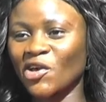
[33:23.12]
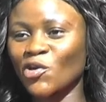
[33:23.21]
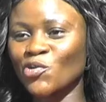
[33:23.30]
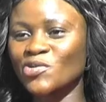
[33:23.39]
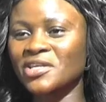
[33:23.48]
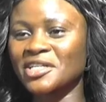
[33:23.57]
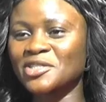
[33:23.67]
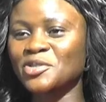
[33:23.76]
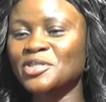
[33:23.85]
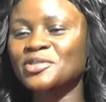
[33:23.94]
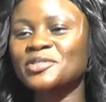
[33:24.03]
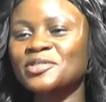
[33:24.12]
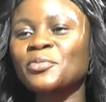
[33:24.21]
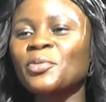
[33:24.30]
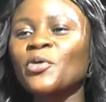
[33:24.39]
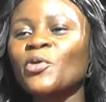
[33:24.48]
Okay, so
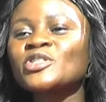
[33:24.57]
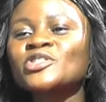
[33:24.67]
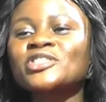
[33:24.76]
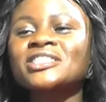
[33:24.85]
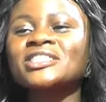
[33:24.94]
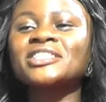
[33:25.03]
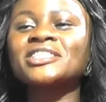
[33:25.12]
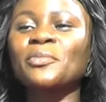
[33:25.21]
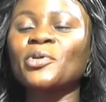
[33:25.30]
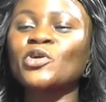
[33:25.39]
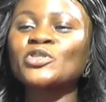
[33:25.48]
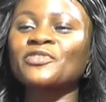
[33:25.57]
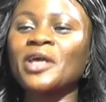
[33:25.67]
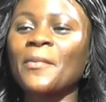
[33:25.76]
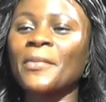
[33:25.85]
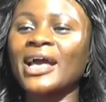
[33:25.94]
but you want to teach them because of
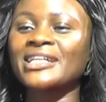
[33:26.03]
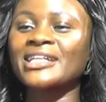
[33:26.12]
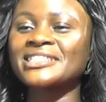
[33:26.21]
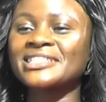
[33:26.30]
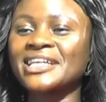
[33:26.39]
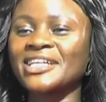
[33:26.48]
their mindset,